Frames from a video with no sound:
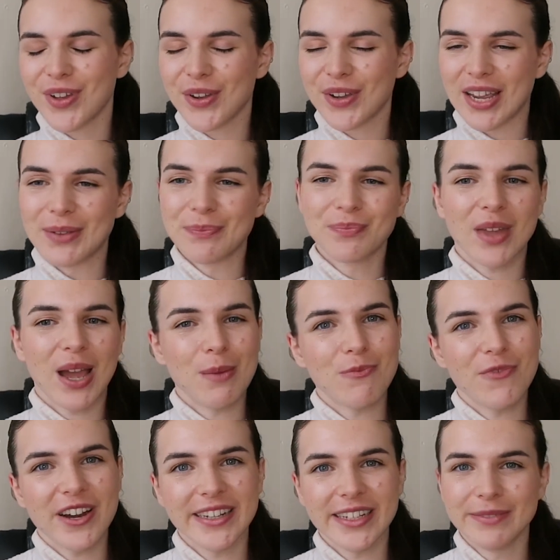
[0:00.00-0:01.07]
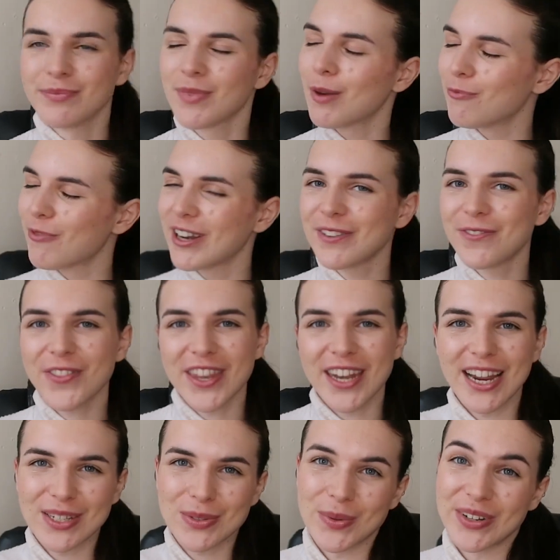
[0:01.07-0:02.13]
okay, I'm ready for the
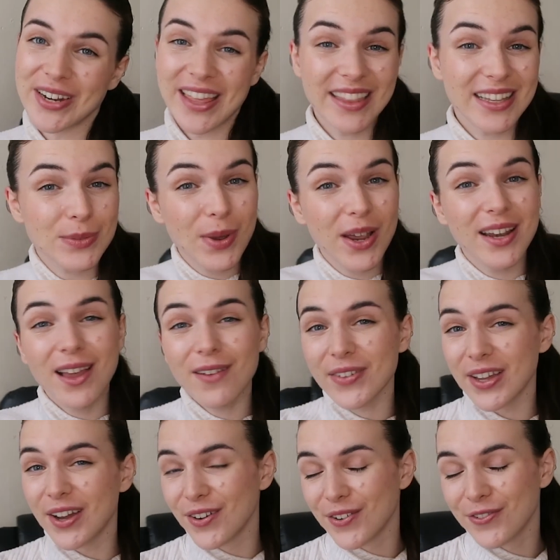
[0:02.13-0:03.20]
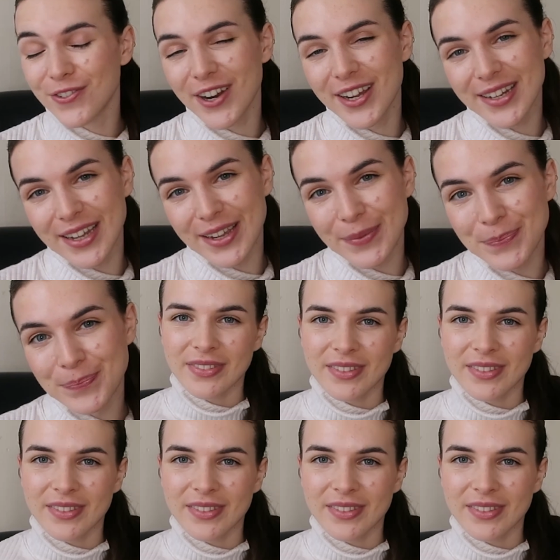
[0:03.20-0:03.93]
next one. And that's why I love it on a Friday.